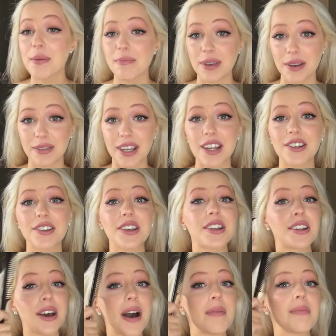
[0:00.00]
Butane should
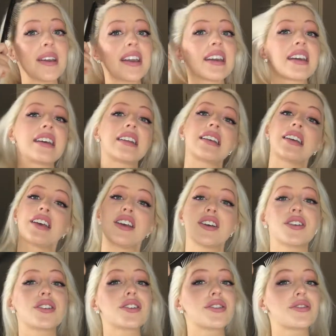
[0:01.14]
not be in
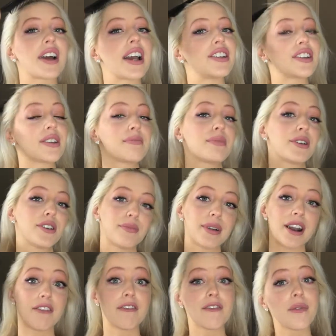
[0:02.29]
your dry shampoo, but
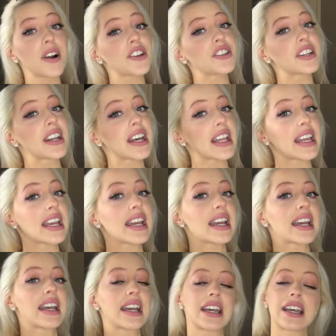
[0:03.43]
unfortunately,
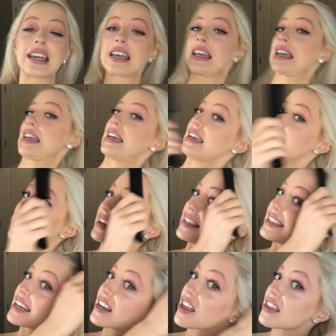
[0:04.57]
it's
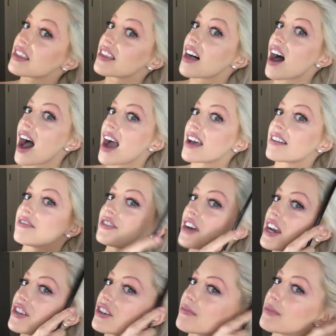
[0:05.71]
in a lot of
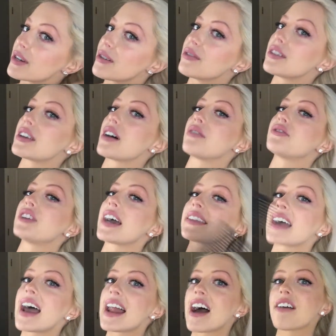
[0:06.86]
dry shampoos. So check
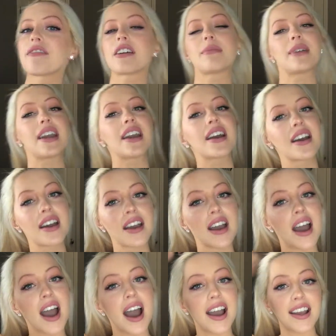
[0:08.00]
that out for me.
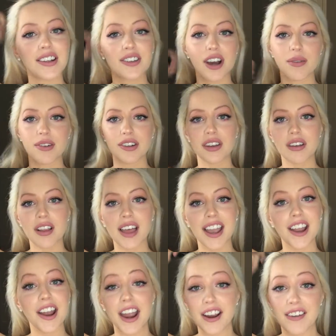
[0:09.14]
I don't want you to light
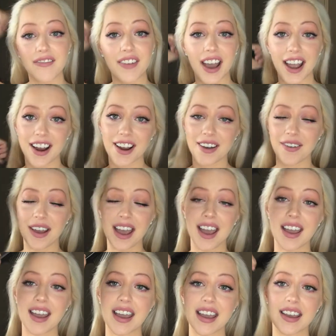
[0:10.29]
your hair on fire,
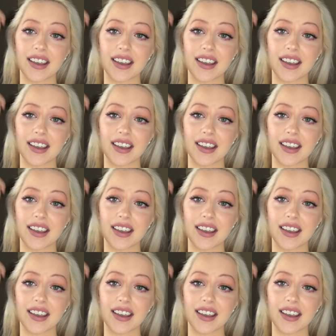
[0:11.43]
okay?